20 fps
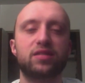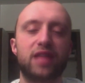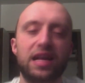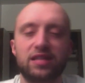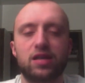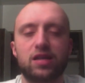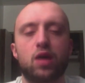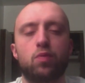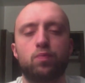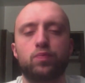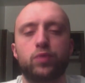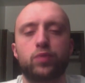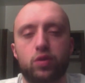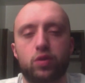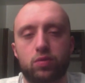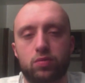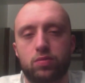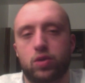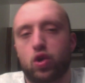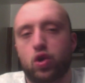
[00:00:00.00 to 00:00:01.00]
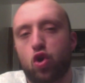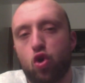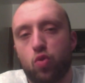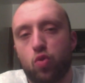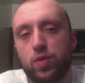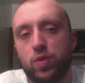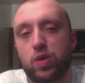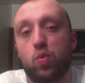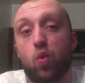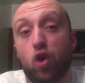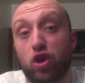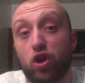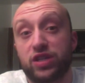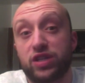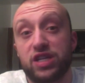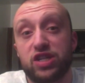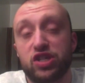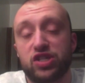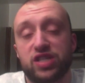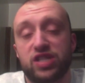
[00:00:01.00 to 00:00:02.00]
That's how Kobe worked.
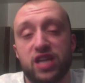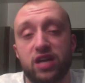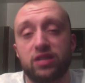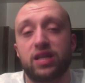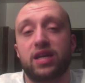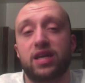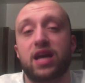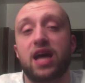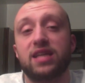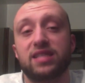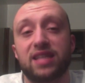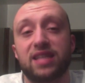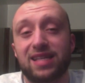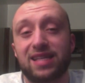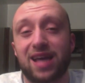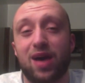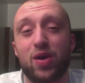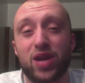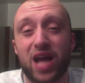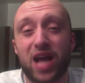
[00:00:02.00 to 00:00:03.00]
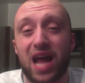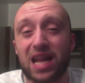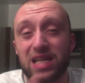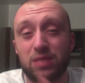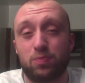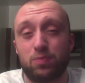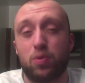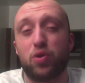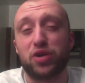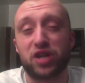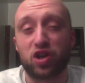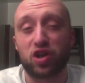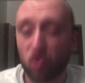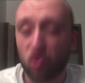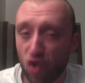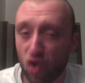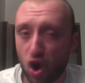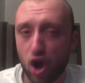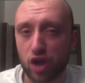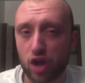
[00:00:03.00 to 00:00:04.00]
He just yelled at guys, and that's how he got his point
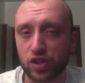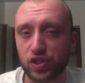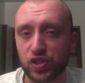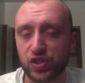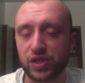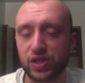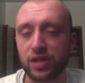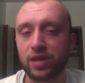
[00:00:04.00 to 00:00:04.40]
across.